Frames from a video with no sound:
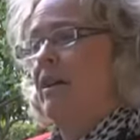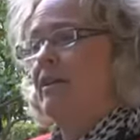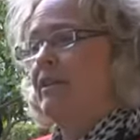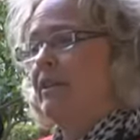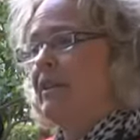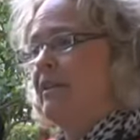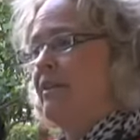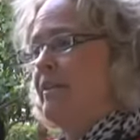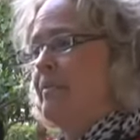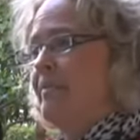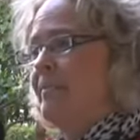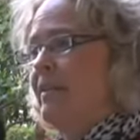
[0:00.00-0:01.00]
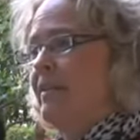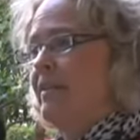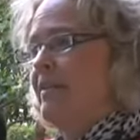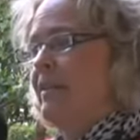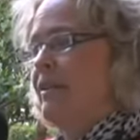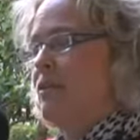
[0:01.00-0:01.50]
I think
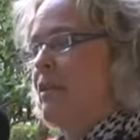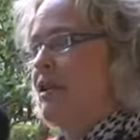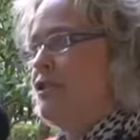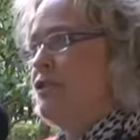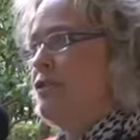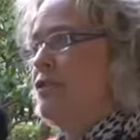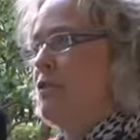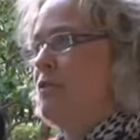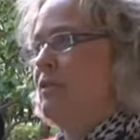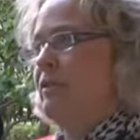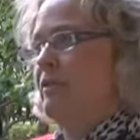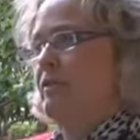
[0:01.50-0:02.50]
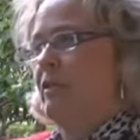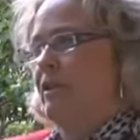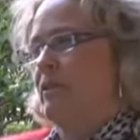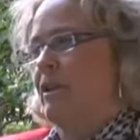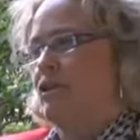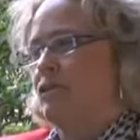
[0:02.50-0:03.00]
education, not only
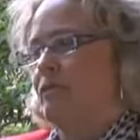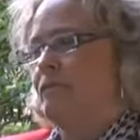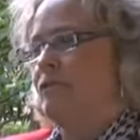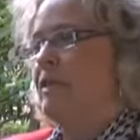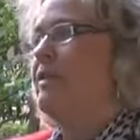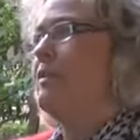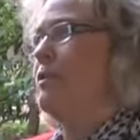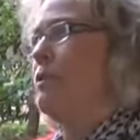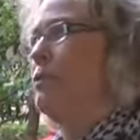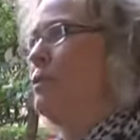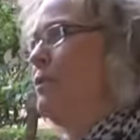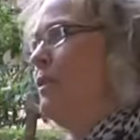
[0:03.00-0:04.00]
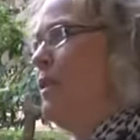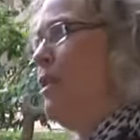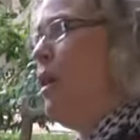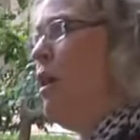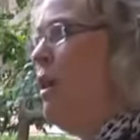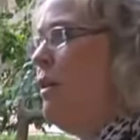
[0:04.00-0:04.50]
education of children, also the
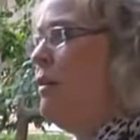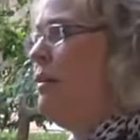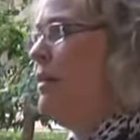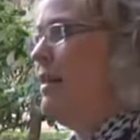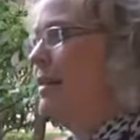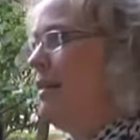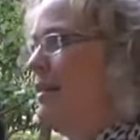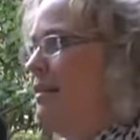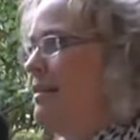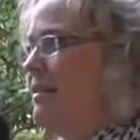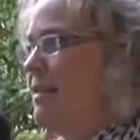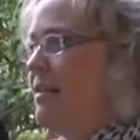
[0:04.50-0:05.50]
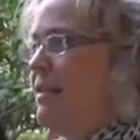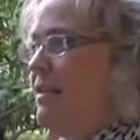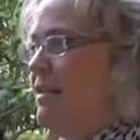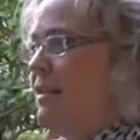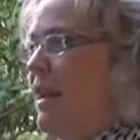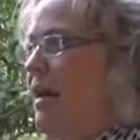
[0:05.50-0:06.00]
long
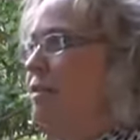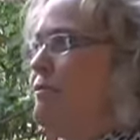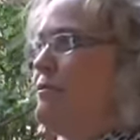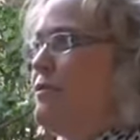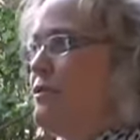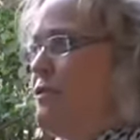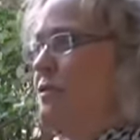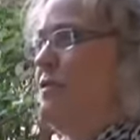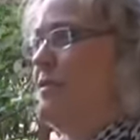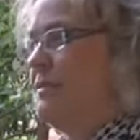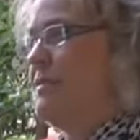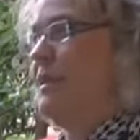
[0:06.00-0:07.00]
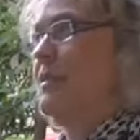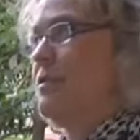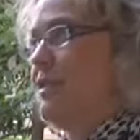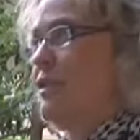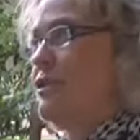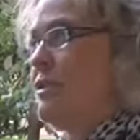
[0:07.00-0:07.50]
life
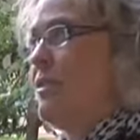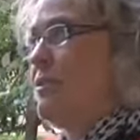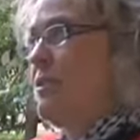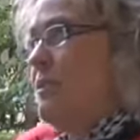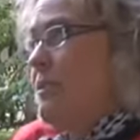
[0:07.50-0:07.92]
education, as